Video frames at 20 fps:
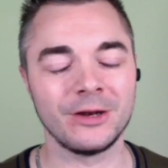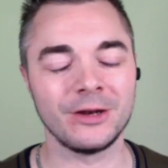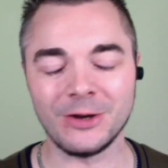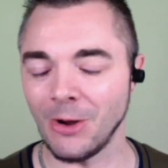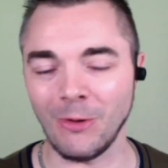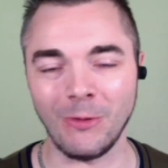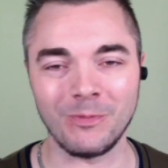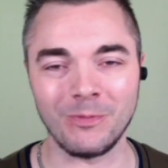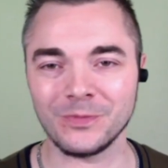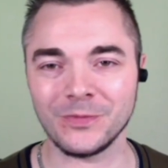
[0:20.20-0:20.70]

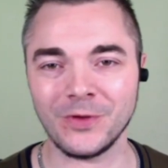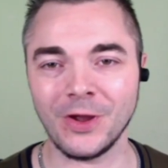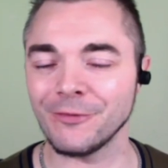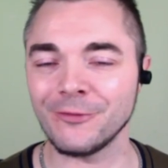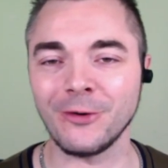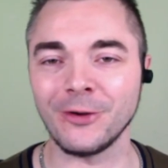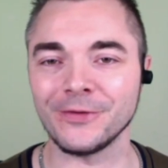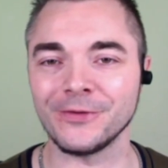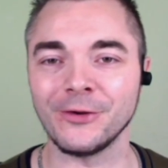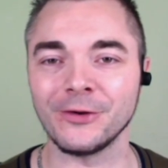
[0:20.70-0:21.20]
No,
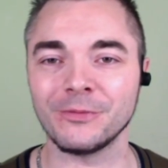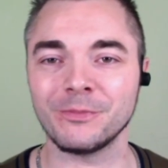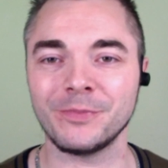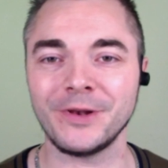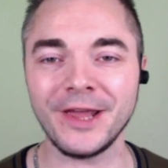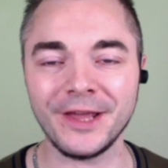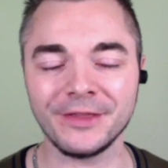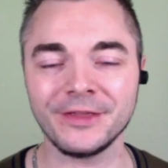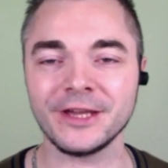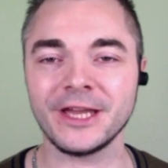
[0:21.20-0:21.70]
of course not.
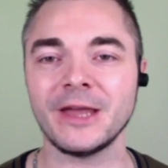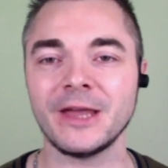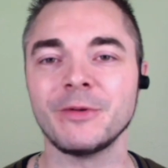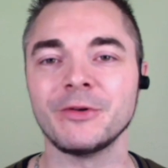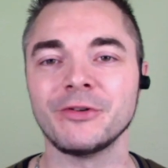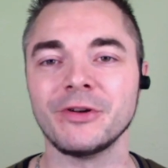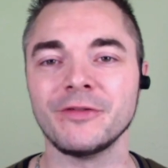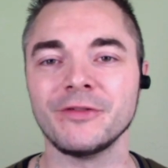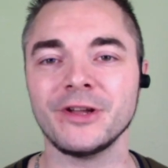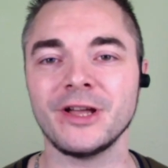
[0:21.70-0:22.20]
Playing the game
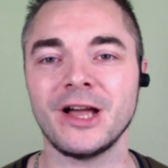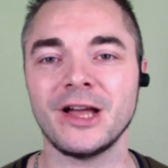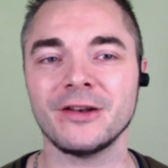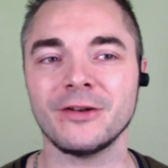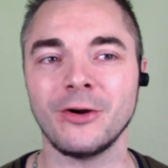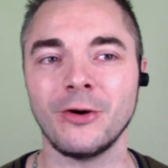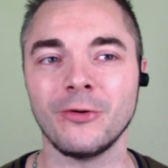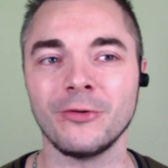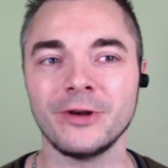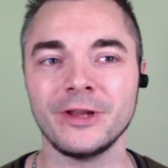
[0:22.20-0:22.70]
in
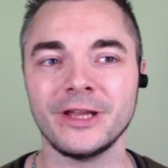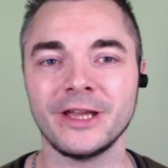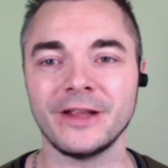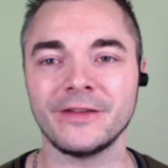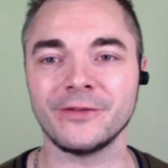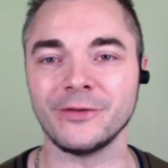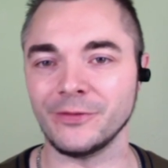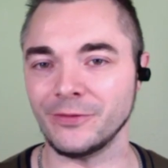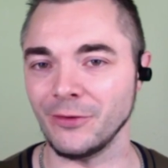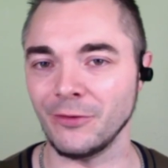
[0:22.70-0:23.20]
Rivengard only
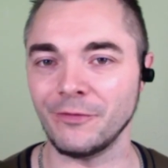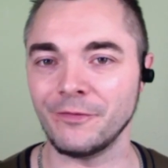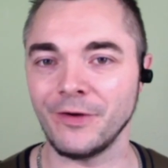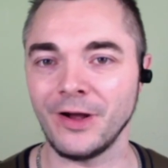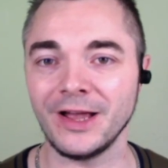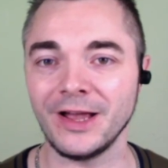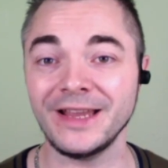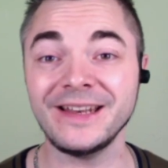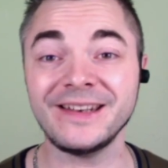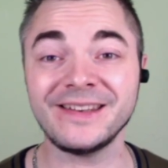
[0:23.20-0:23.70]
gets you so
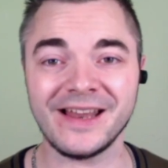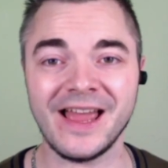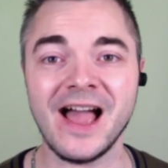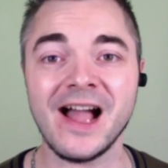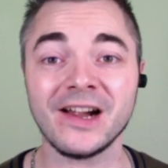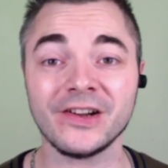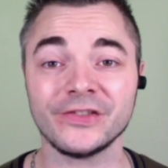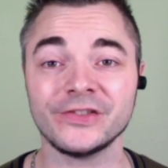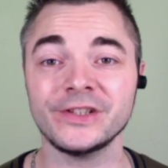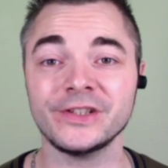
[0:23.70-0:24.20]
far. It
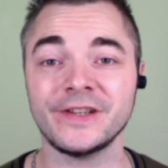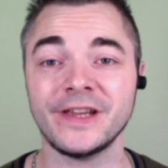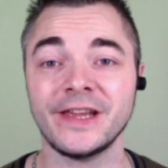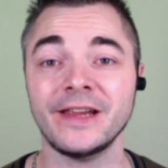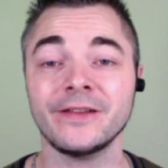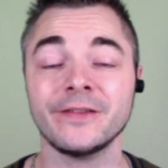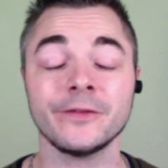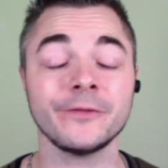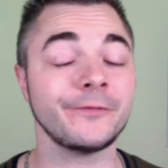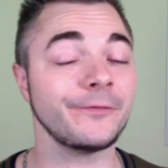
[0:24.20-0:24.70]
actually
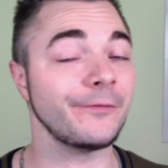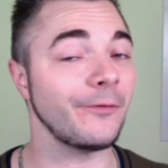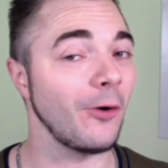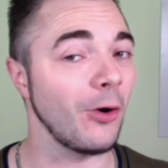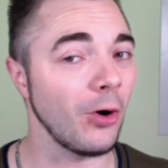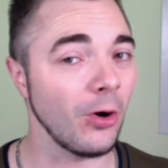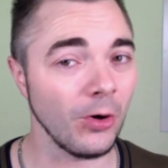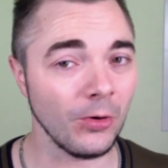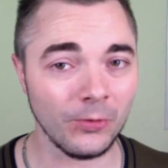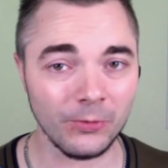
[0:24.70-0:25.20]
takes
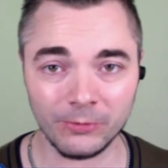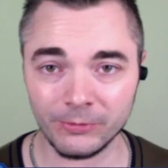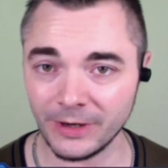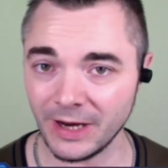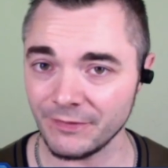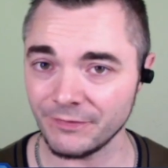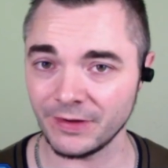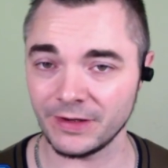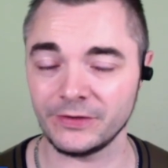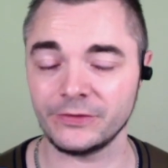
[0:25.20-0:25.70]

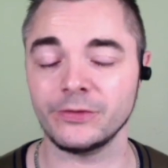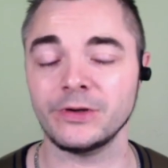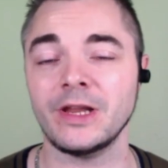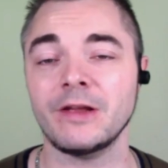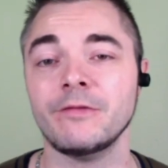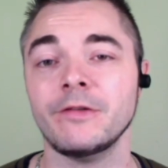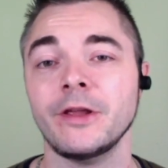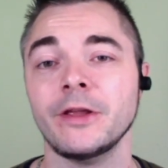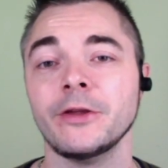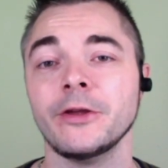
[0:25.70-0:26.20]
forever to
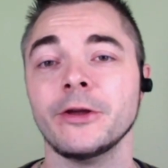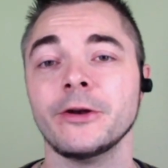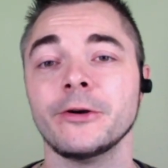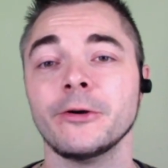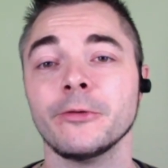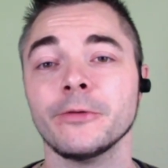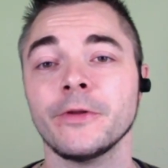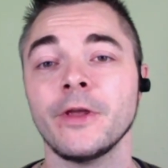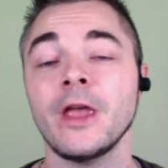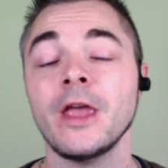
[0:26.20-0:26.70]
level your
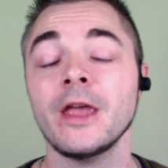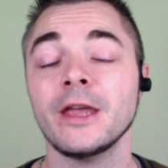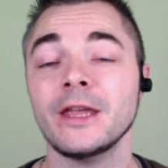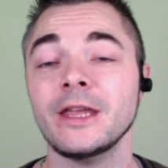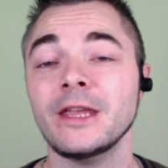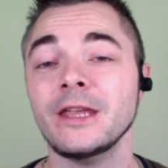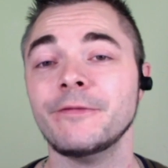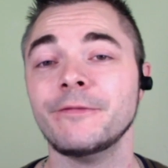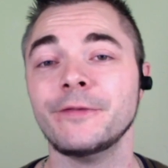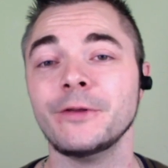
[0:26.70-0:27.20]
heroes
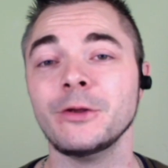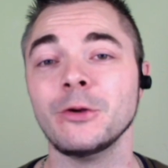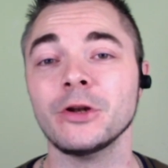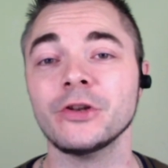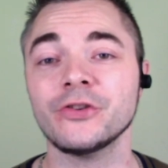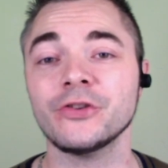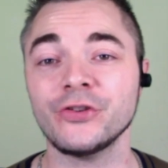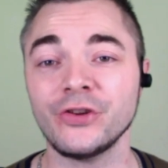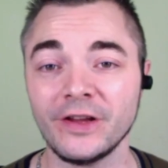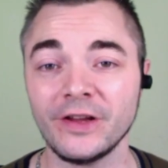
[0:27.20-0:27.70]
if
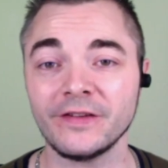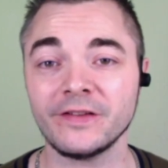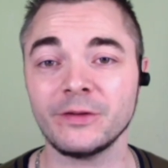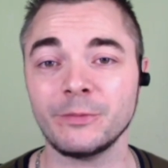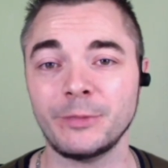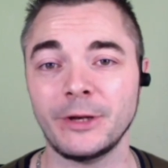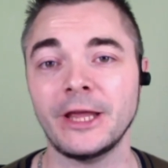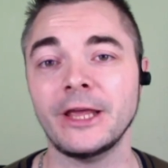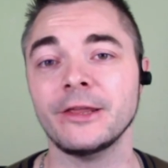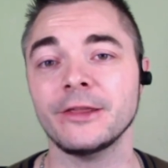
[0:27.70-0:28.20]
you're
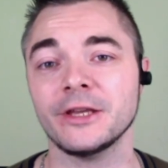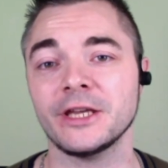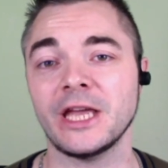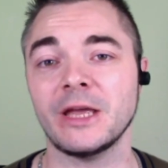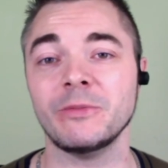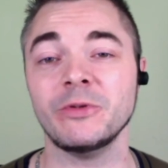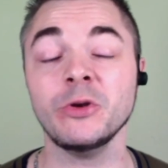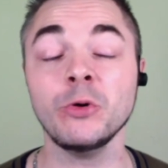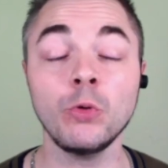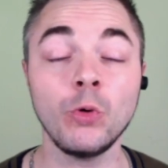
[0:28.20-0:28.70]
just playing the
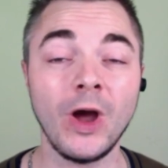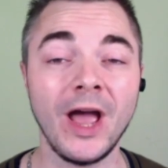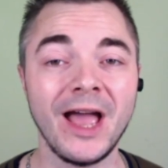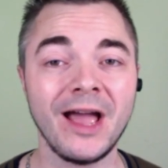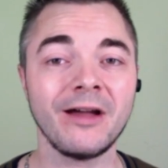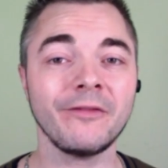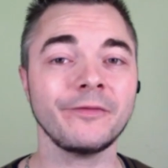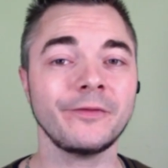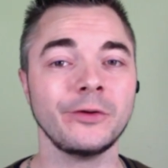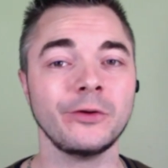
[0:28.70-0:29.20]
game. You
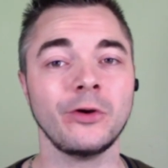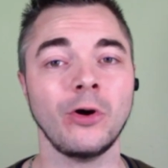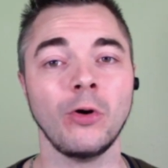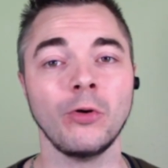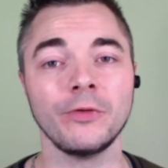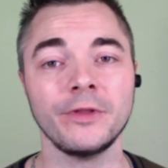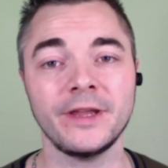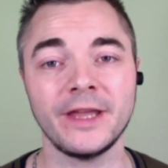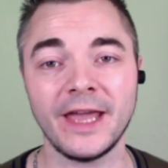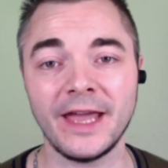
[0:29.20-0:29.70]
have to
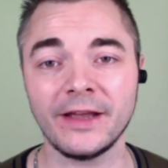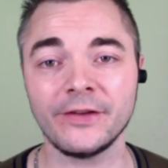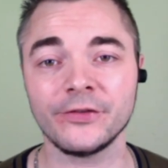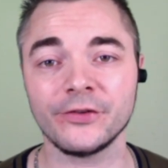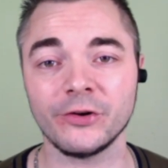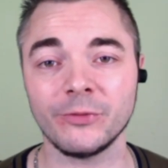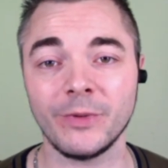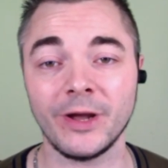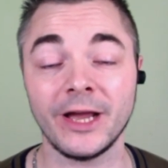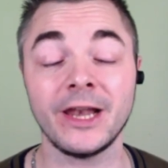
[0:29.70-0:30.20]
go the
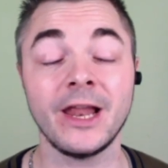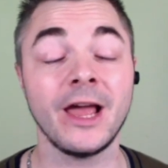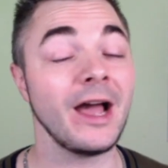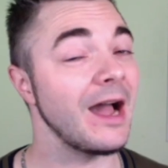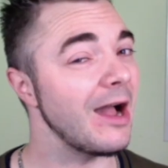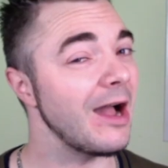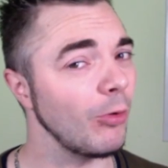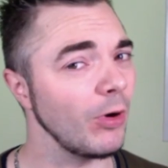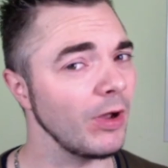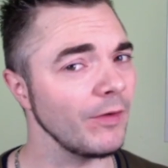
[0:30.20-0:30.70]
extra mile.
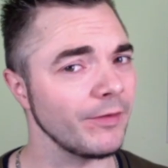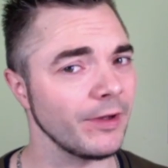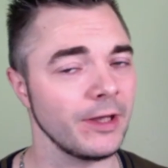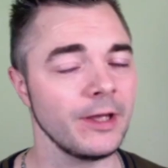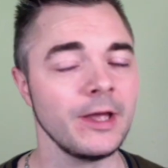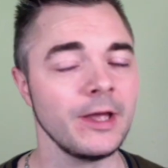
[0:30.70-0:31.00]
However,